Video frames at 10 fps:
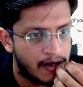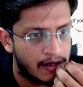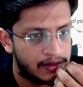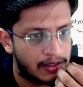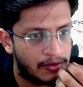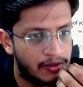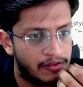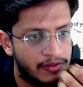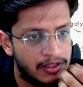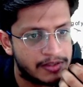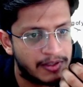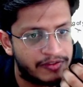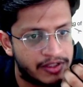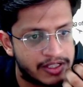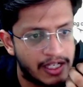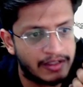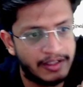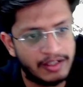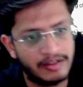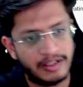The code works by first
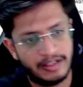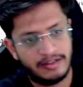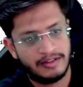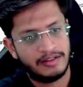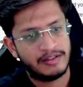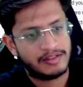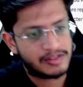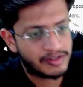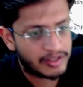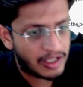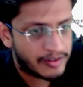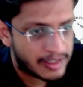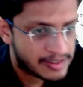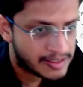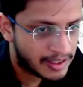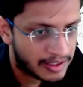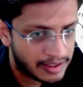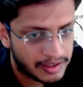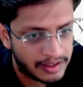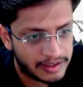calculating. Okay. So now it is
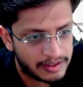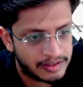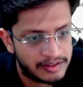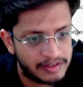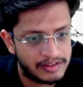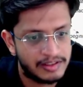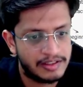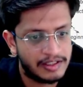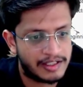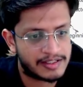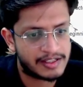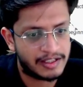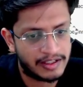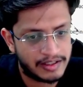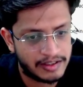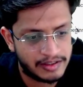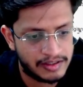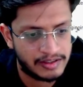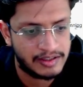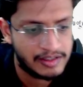saying it is correct.
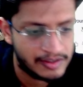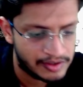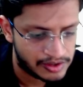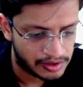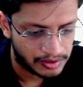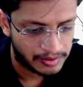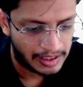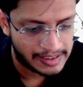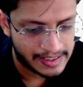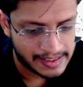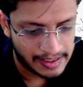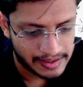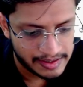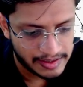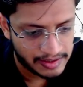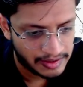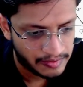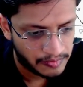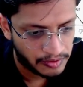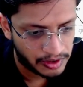So I'll just ask,
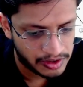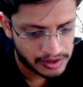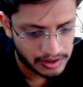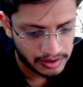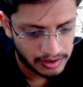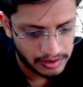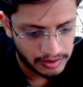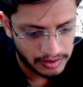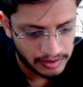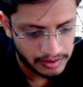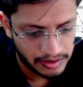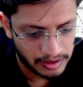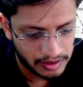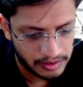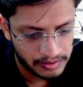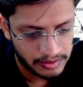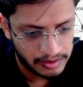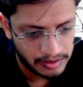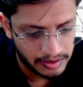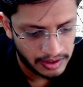was your code
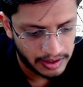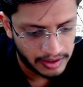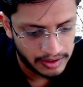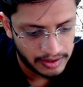correct?